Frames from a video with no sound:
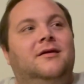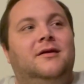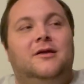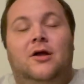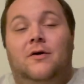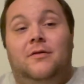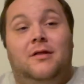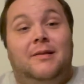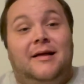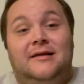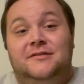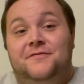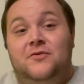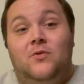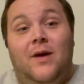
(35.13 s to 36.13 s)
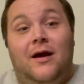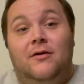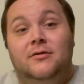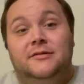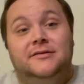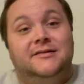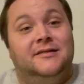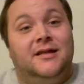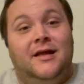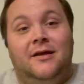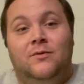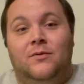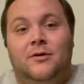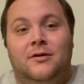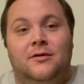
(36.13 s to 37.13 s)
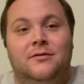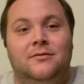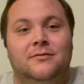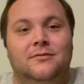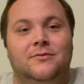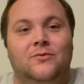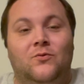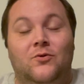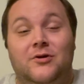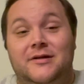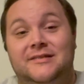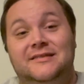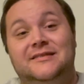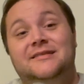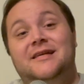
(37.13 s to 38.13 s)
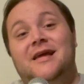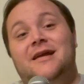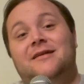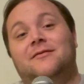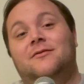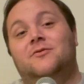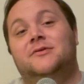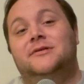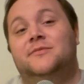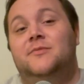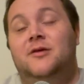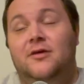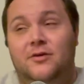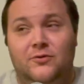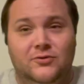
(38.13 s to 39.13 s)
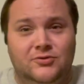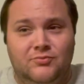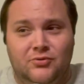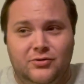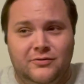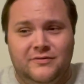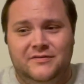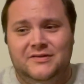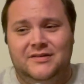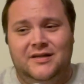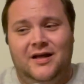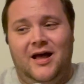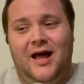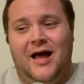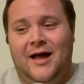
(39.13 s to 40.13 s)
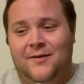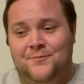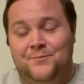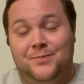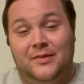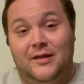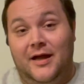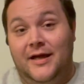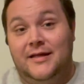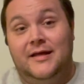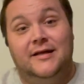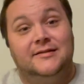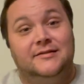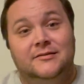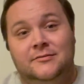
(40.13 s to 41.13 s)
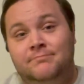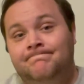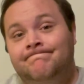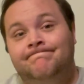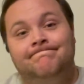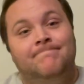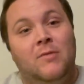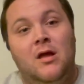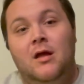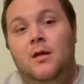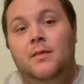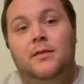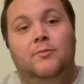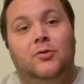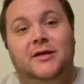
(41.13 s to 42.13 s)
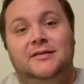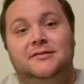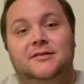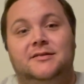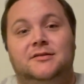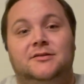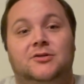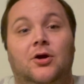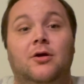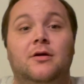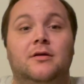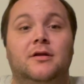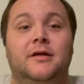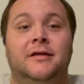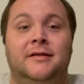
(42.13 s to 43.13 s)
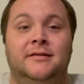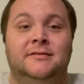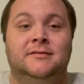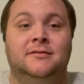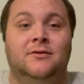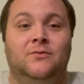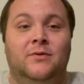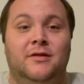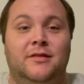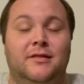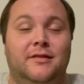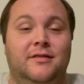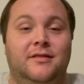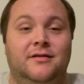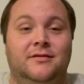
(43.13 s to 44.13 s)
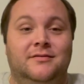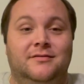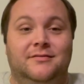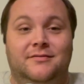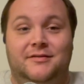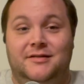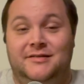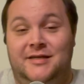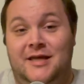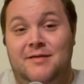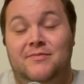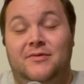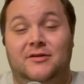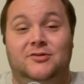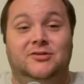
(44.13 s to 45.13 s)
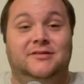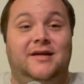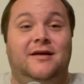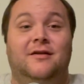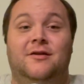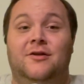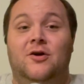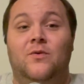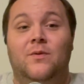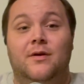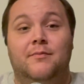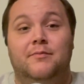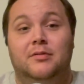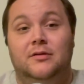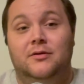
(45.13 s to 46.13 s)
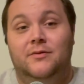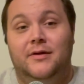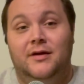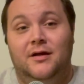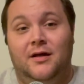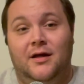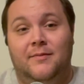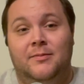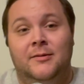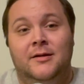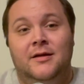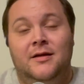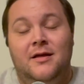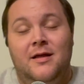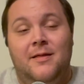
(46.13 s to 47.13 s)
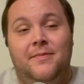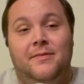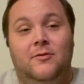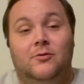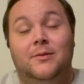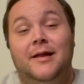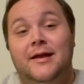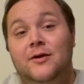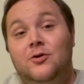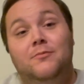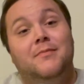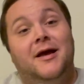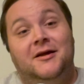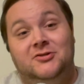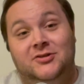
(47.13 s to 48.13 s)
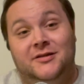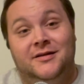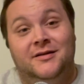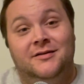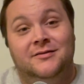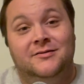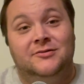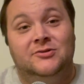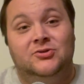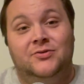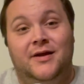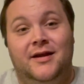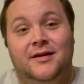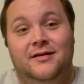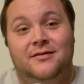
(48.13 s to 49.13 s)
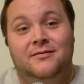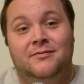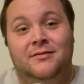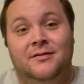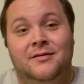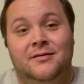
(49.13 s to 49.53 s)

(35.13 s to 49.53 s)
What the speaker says: you know, the last few hours today were insane. There were some huge moves. I guess the place to start is with the team that just out of nowhere blew it up. The Orlando Magic traded